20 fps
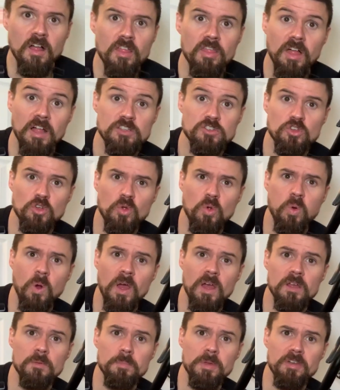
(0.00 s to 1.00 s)
That took
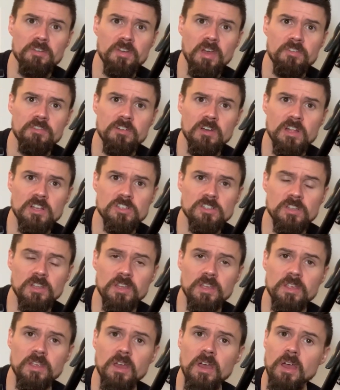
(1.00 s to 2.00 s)
quite a bit of effort
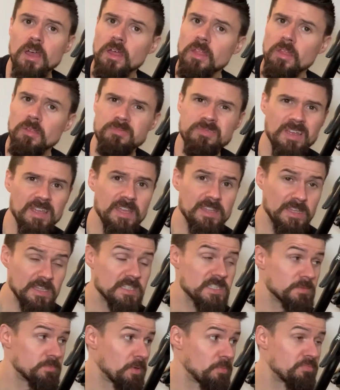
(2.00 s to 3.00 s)
actually. It needs
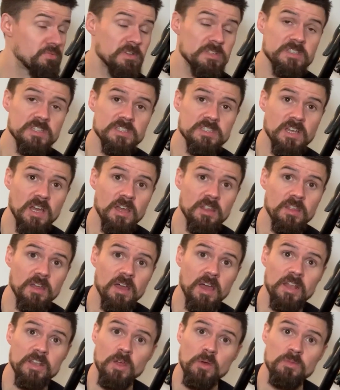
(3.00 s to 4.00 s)
to be pretty tight, that.
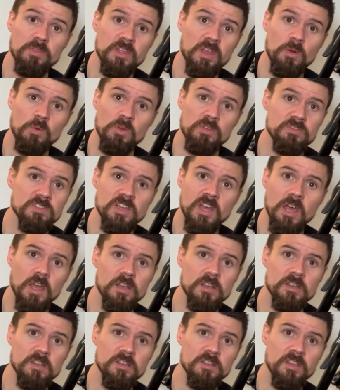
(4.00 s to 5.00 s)
I don't think I would have
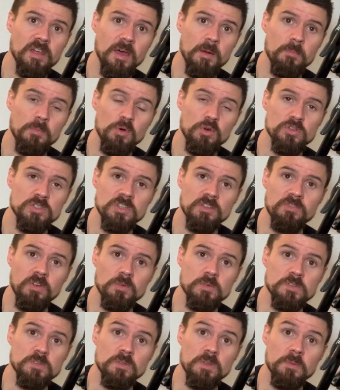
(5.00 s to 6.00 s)
tightened it that much if I
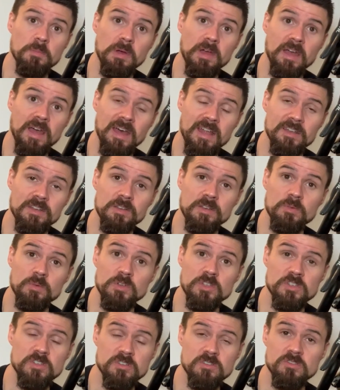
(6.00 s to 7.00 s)
was doing it by hand,
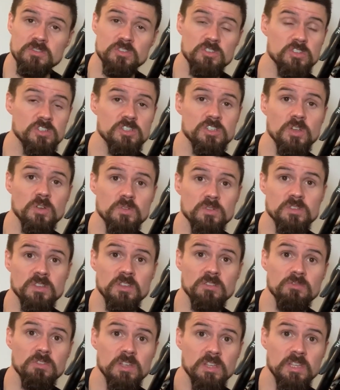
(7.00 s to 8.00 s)
which just shows that
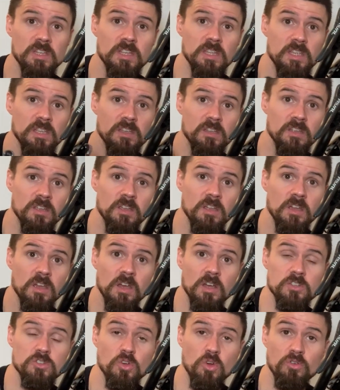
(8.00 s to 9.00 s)
you really need
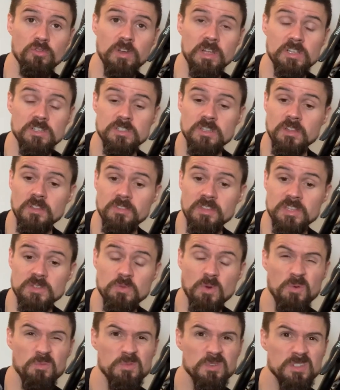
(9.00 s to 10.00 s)
a torque wrench. This
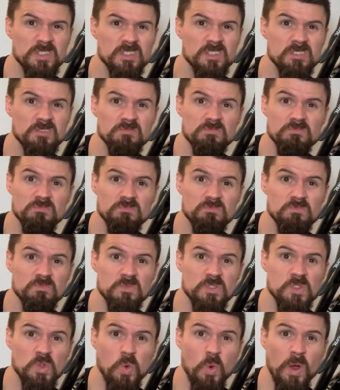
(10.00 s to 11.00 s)
one was
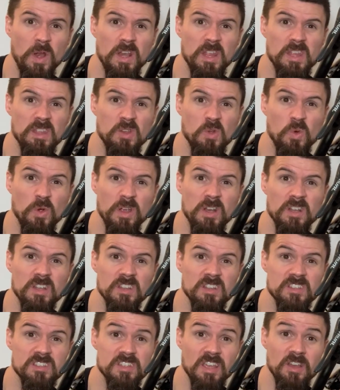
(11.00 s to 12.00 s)
20 quid in
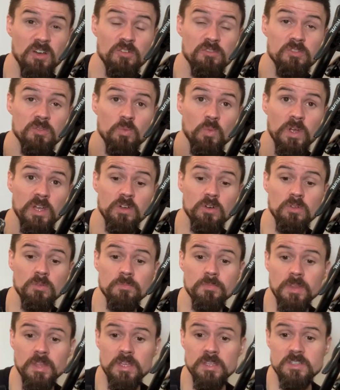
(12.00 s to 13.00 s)
the sale from Wiggle.
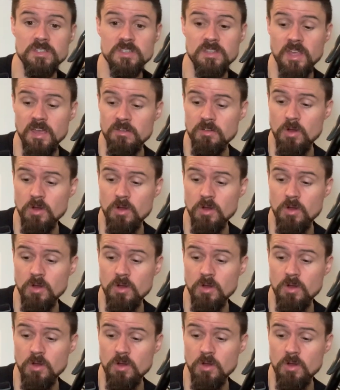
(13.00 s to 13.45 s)
It's their